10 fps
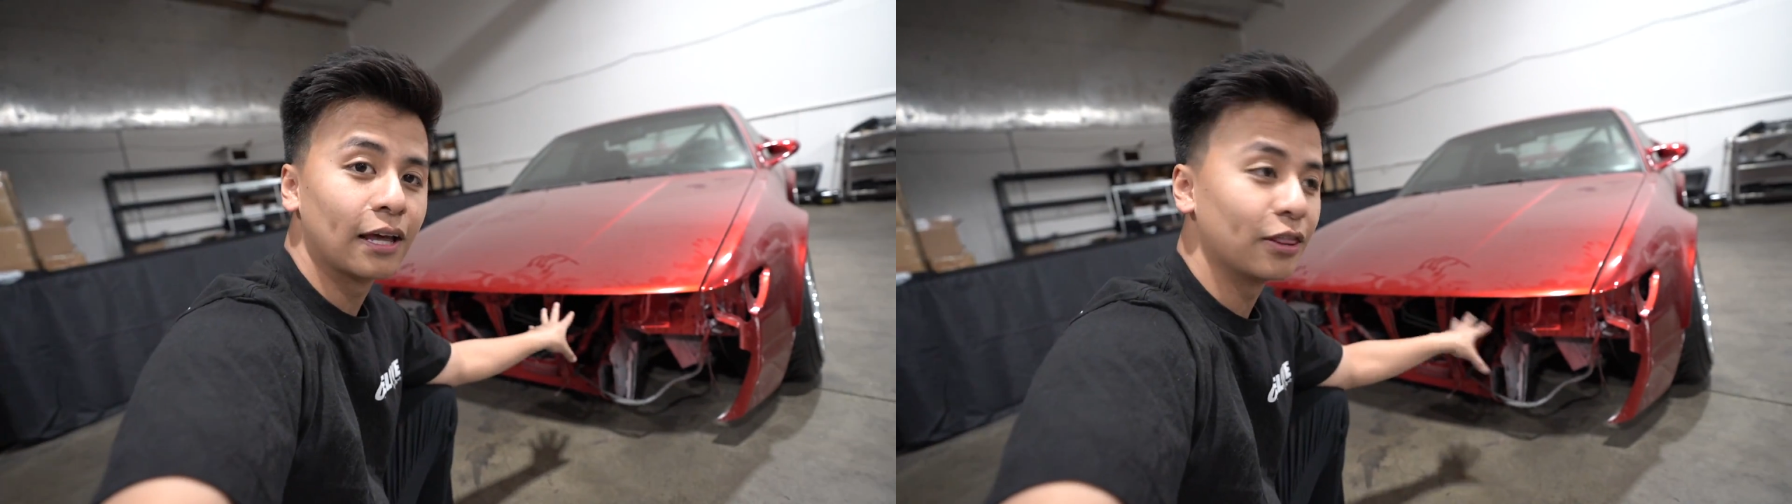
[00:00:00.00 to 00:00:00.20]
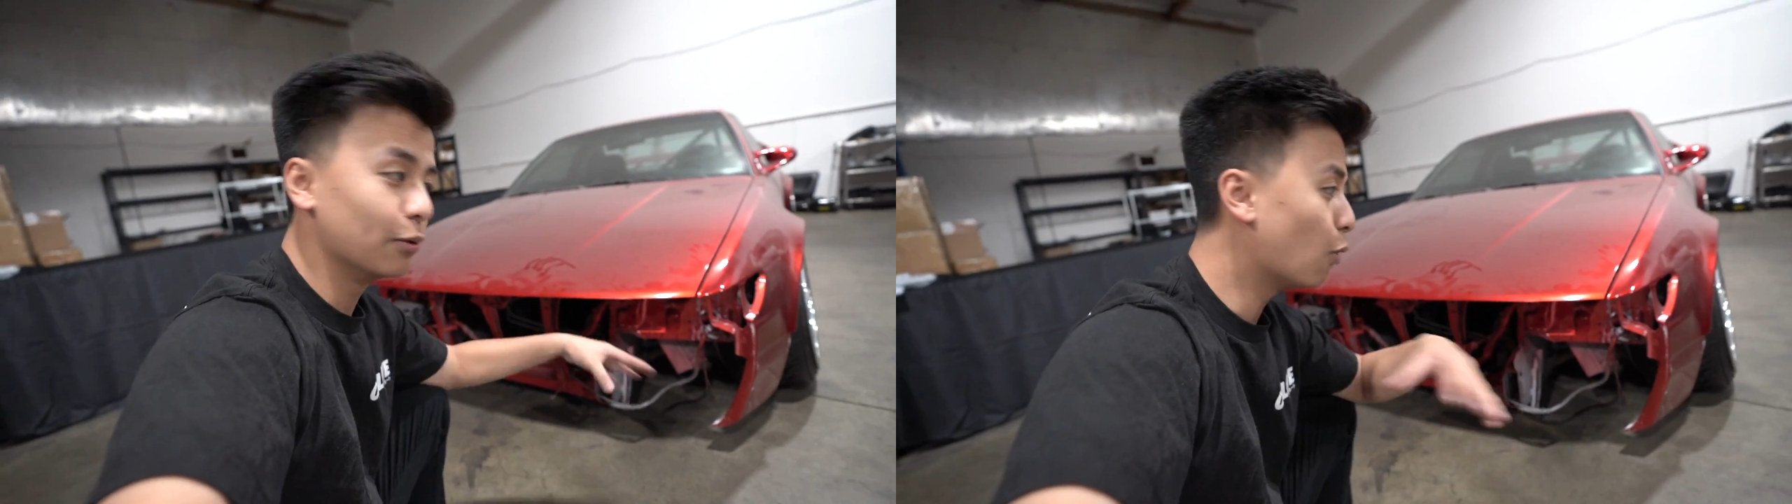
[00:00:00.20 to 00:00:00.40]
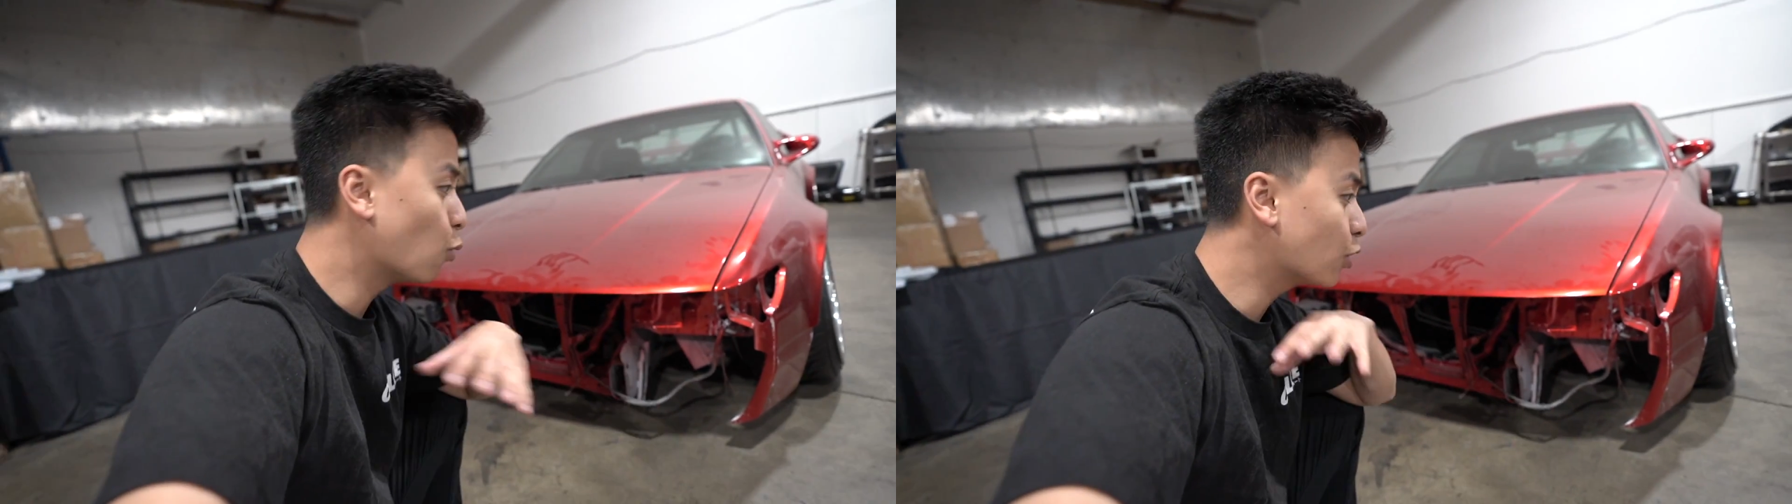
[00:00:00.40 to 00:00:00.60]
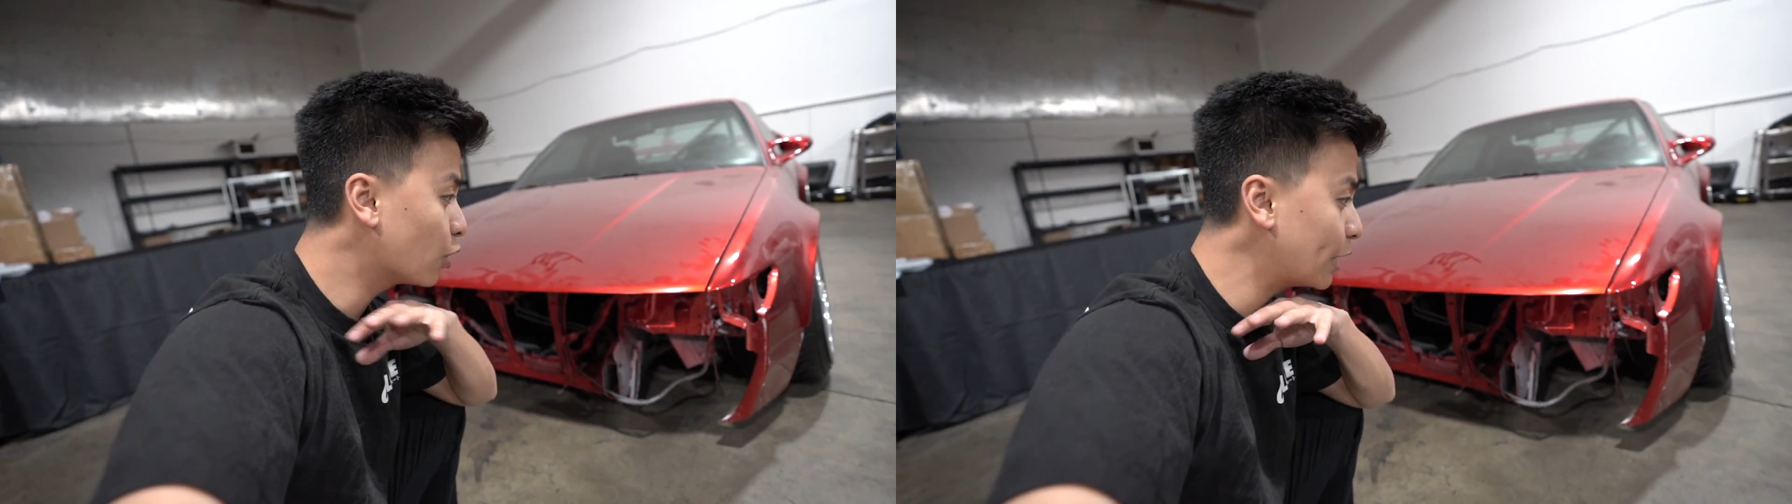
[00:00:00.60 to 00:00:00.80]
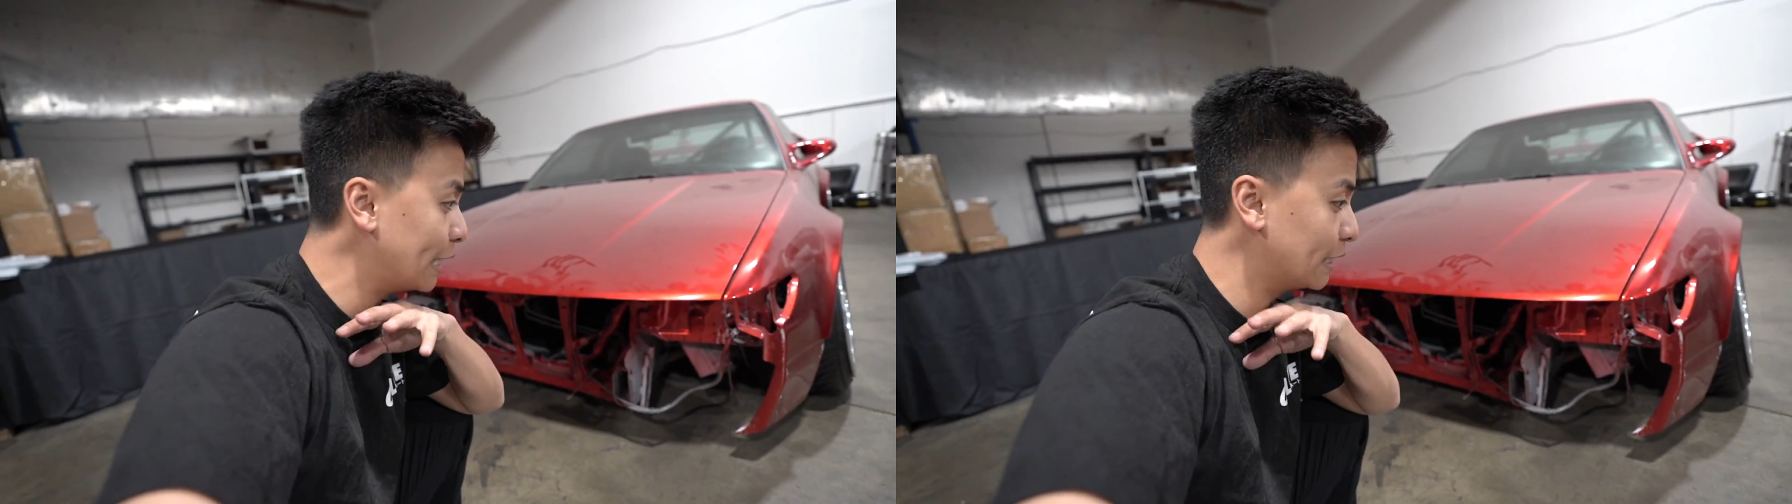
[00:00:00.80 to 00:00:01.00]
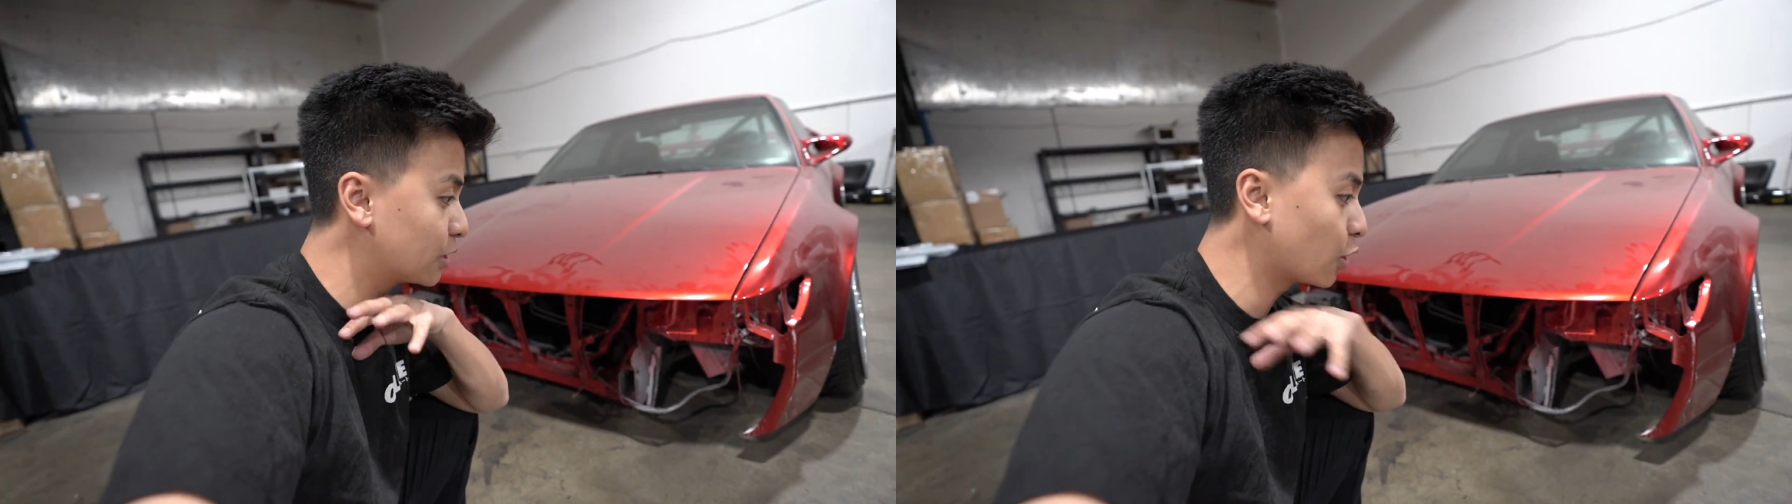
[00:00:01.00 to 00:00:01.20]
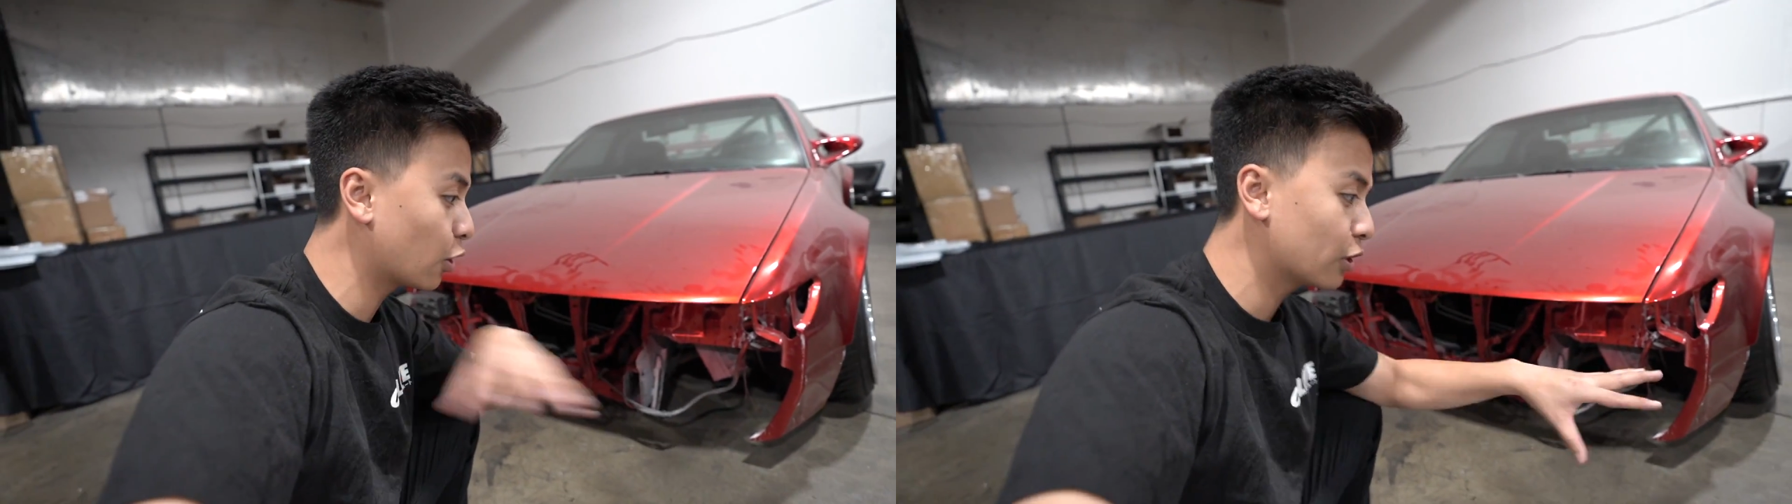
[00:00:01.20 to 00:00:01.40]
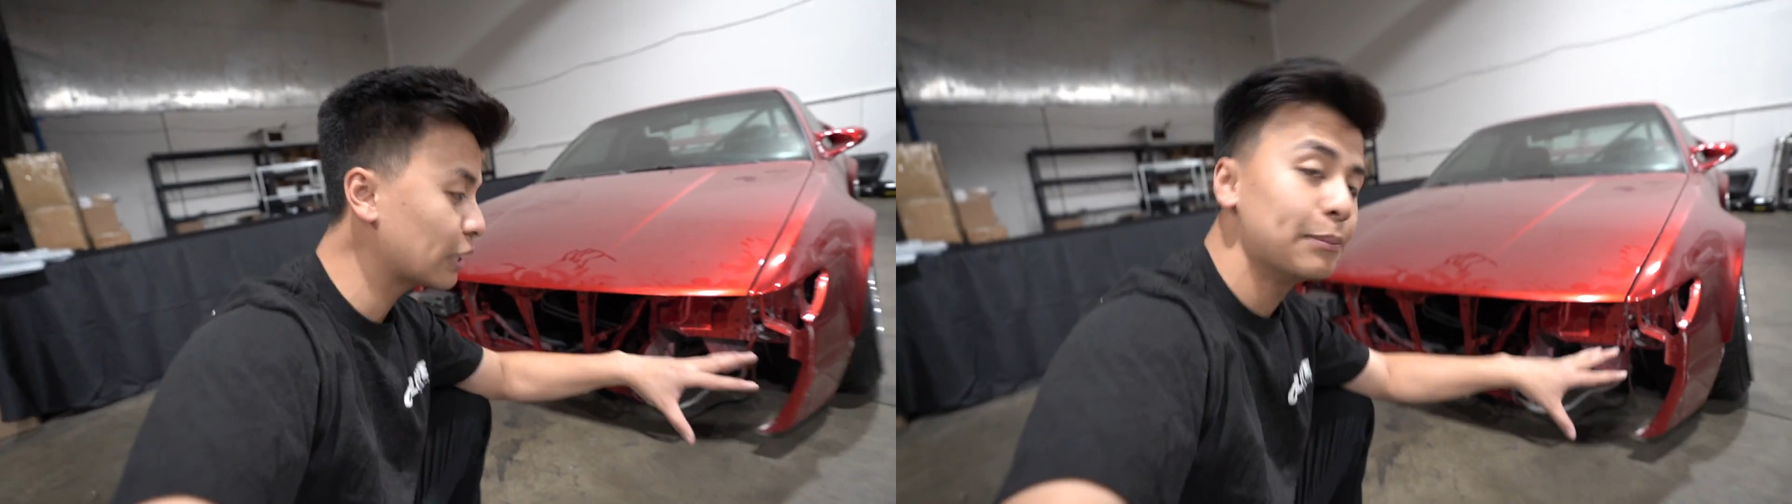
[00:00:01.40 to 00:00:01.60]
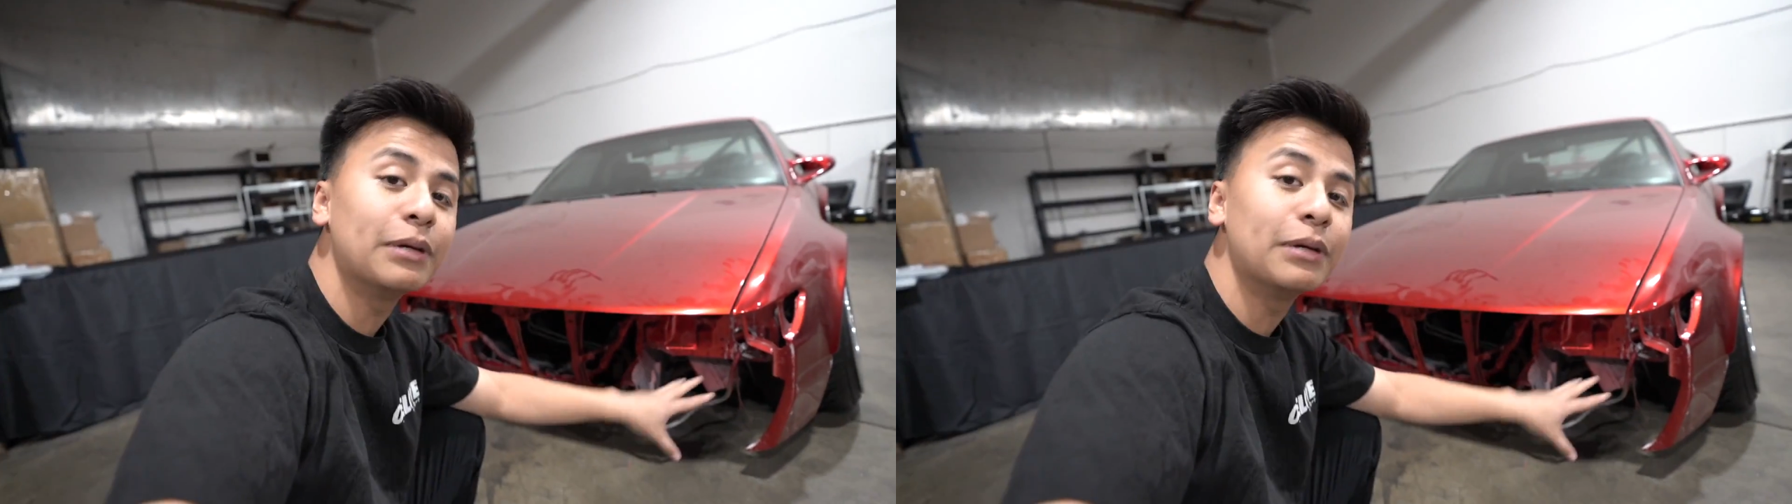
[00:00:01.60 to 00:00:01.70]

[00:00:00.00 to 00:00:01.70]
The motor is currently